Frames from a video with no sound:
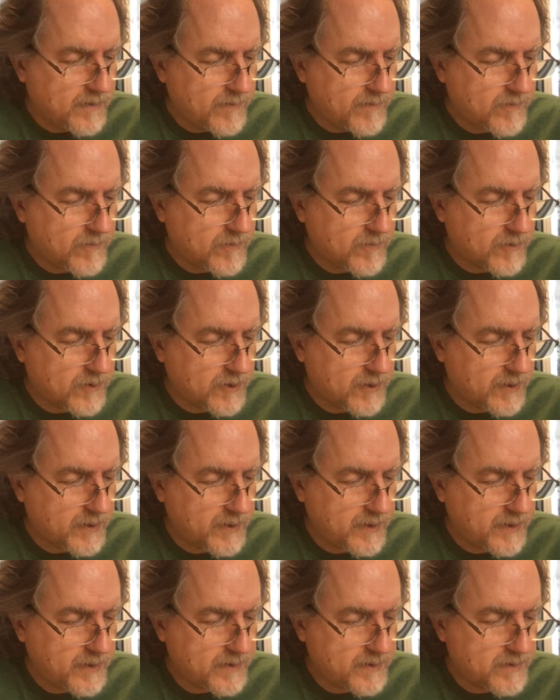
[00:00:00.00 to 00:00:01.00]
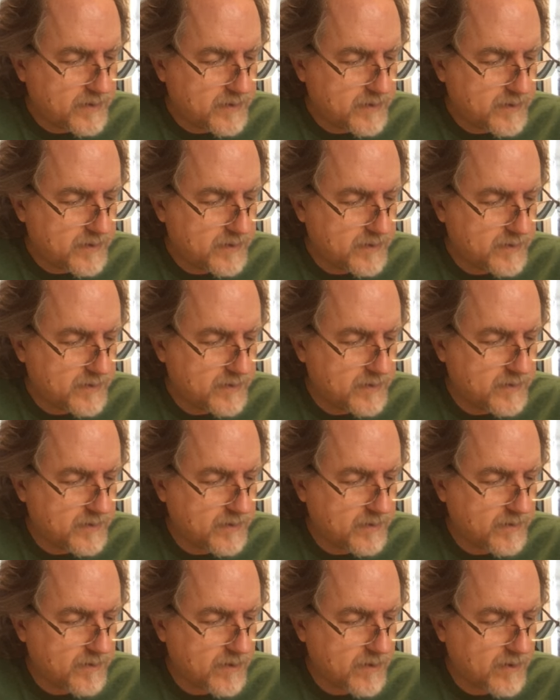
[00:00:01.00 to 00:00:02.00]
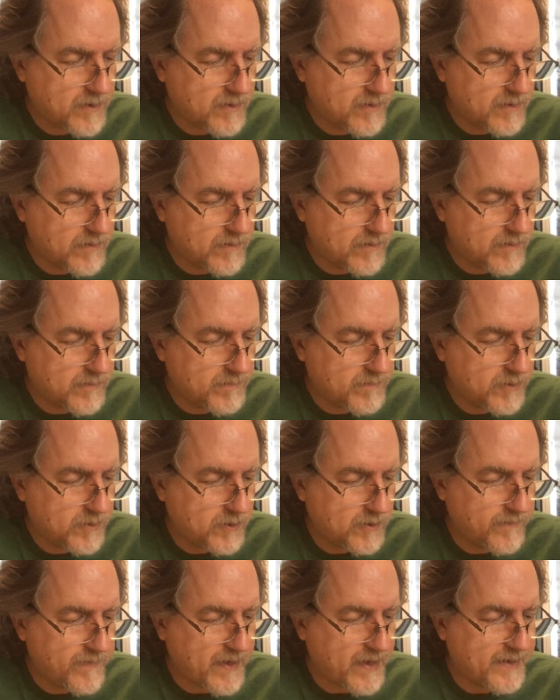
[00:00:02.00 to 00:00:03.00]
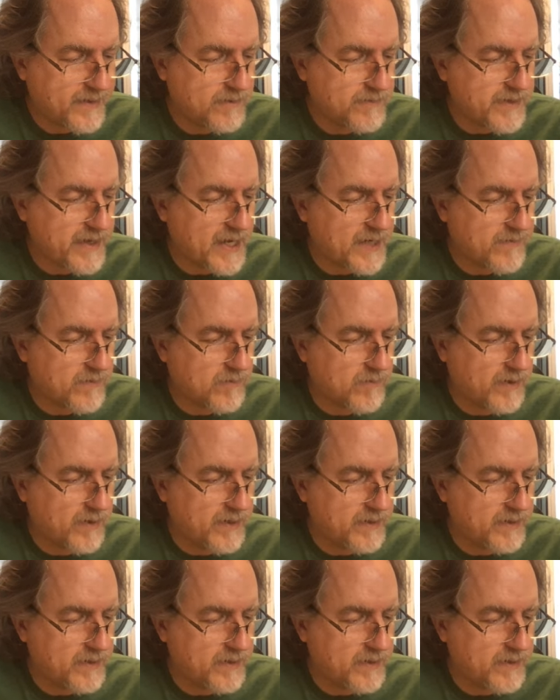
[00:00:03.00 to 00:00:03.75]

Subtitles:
for int 0, pull values out of array.